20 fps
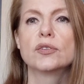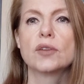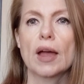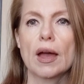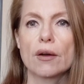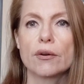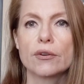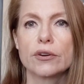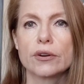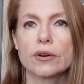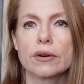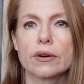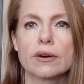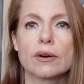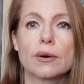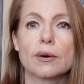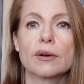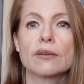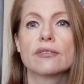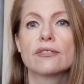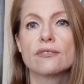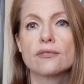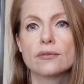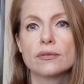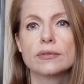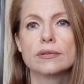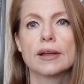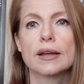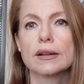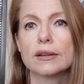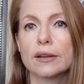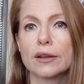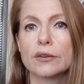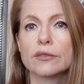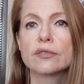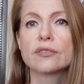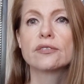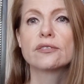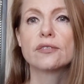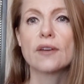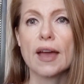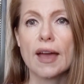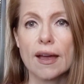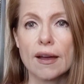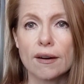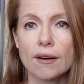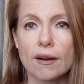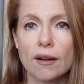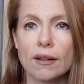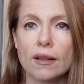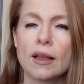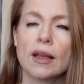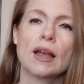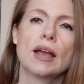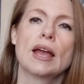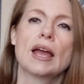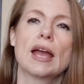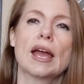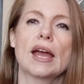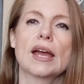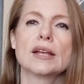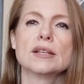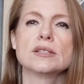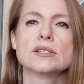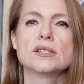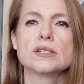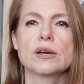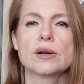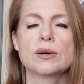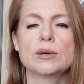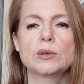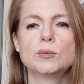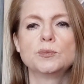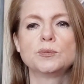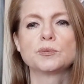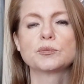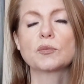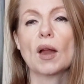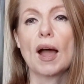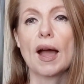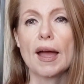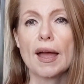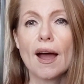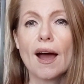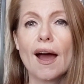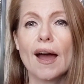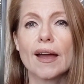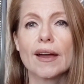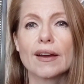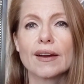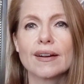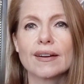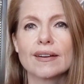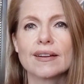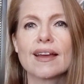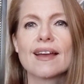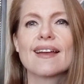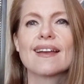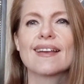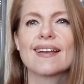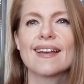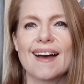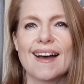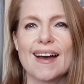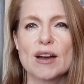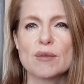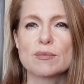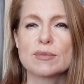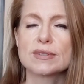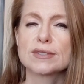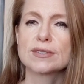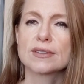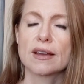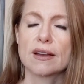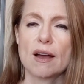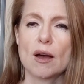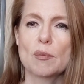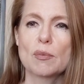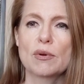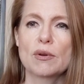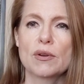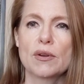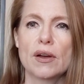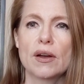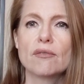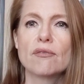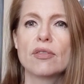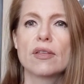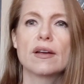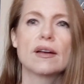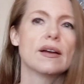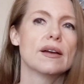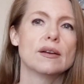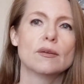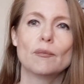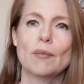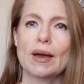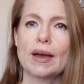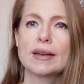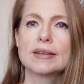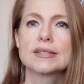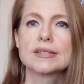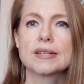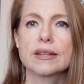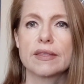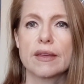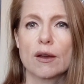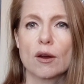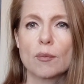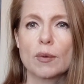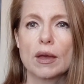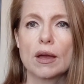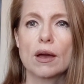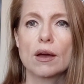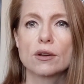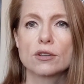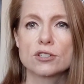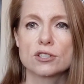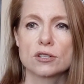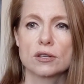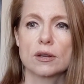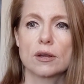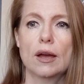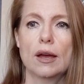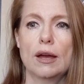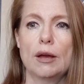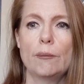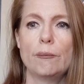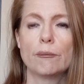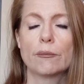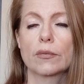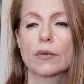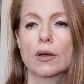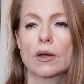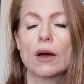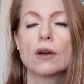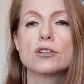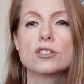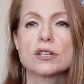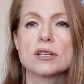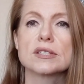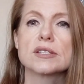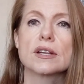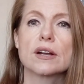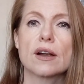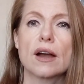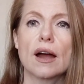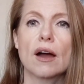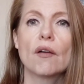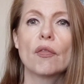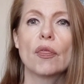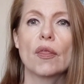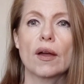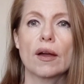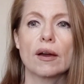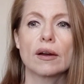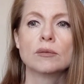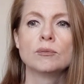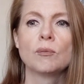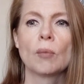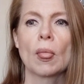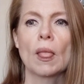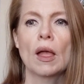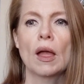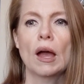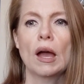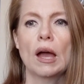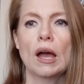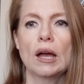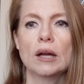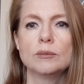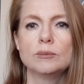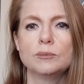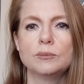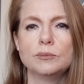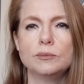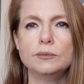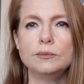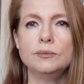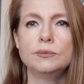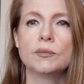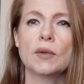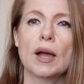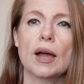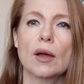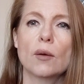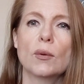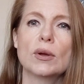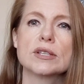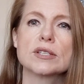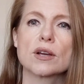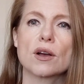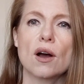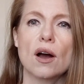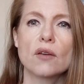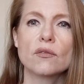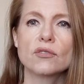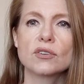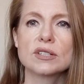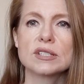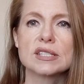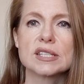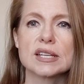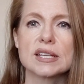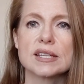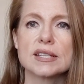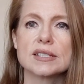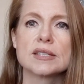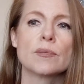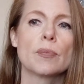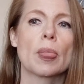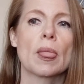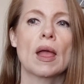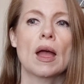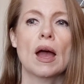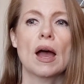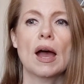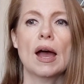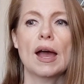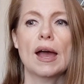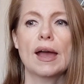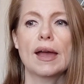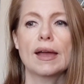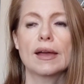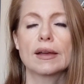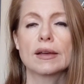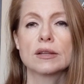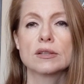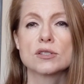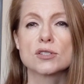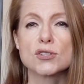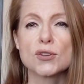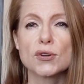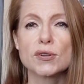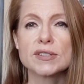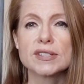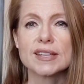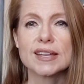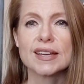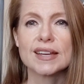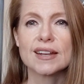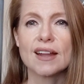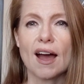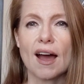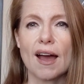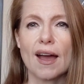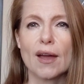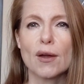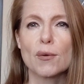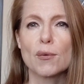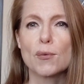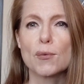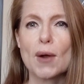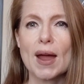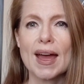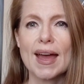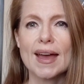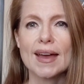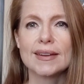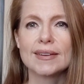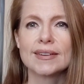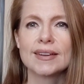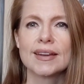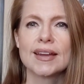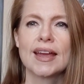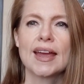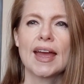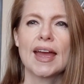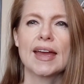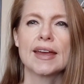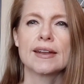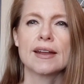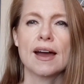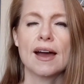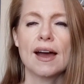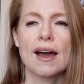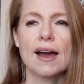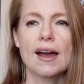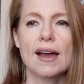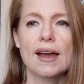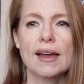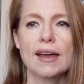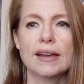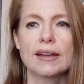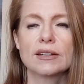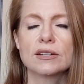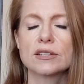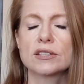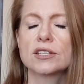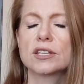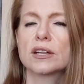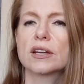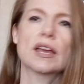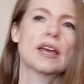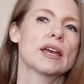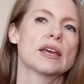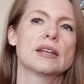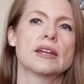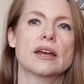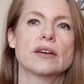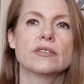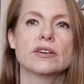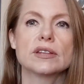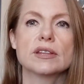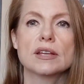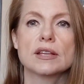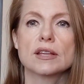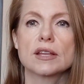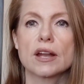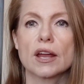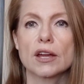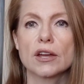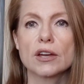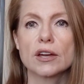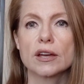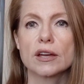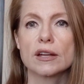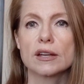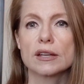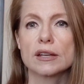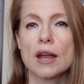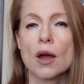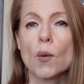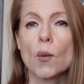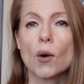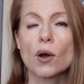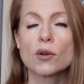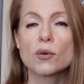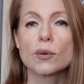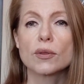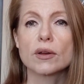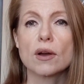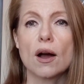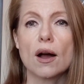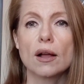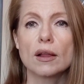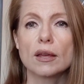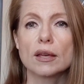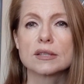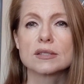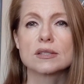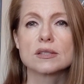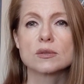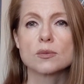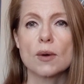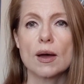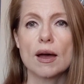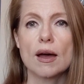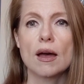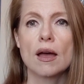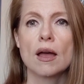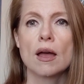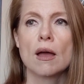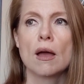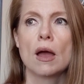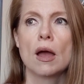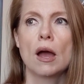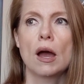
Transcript: flounder or let alone fail. And so I hired a couple of the best therapy coaches that are out there. I went to conferences, I consulted, I read, and I took in everything that I could, and networked with colleagues as well,